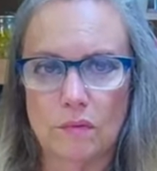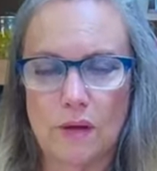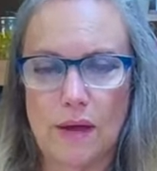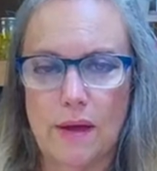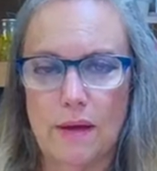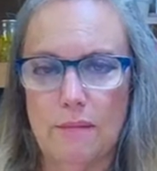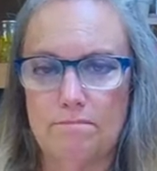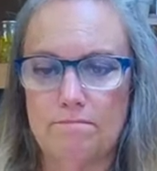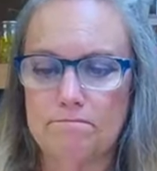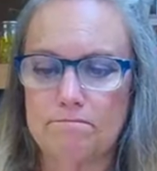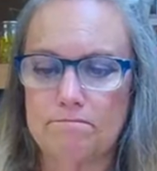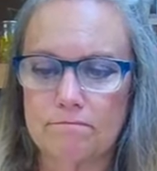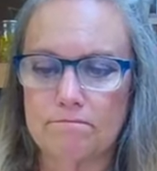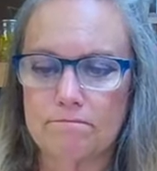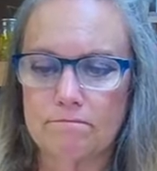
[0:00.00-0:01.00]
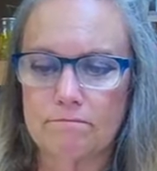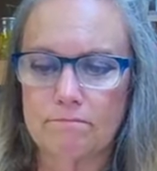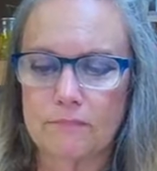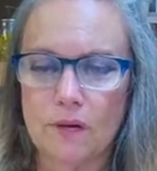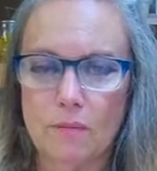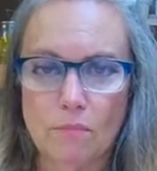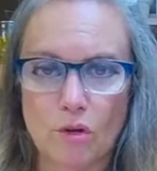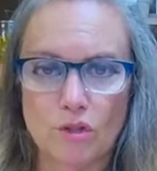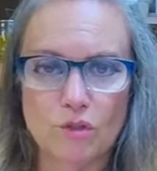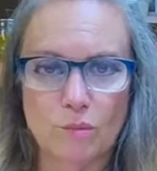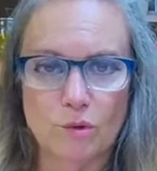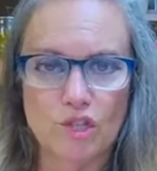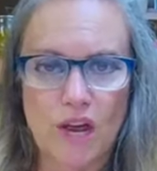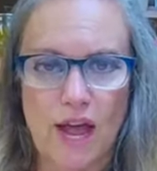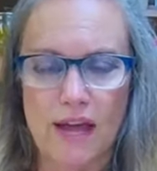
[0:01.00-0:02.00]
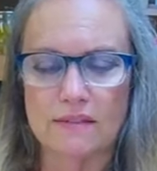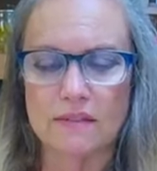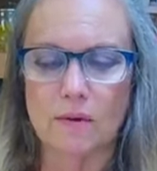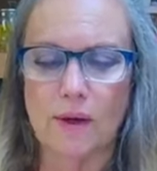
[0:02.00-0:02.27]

um, multiple chats.